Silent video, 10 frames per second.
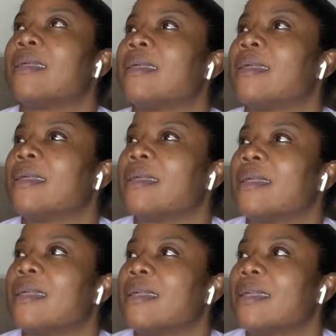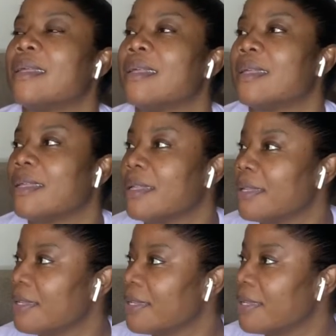
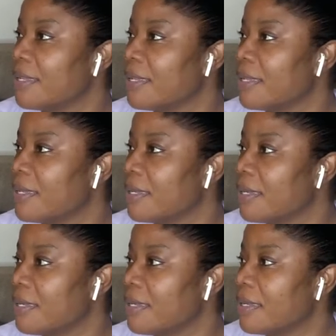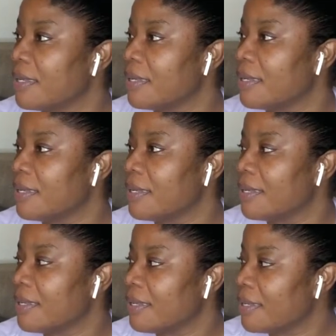
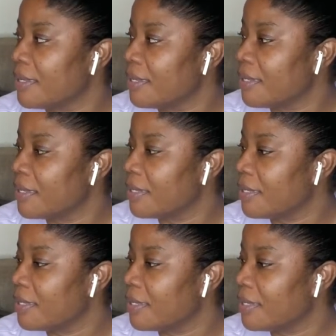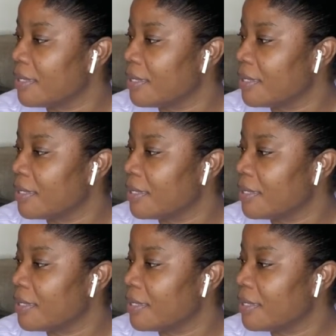[no speech]